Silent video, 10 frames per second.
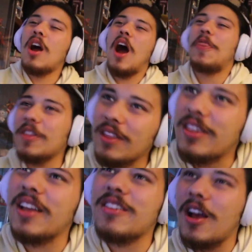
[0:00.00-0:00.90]
I think the
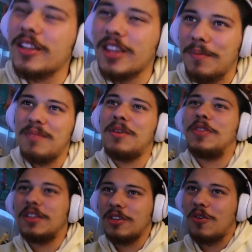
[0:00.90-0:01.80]
TikTok that made me
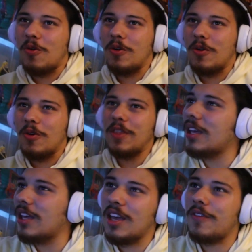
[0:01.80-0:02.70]
think the corny
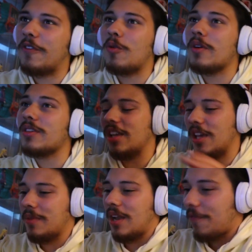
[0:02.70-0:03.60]
thing, if it wasn't
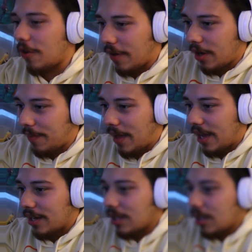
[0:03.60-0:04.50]
him, then I feel very
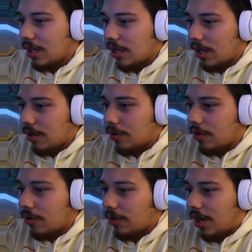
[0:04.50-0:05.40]
bad.
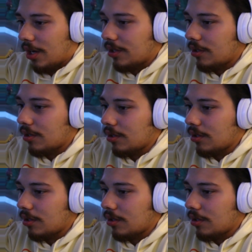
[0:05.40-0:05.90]
Hold on.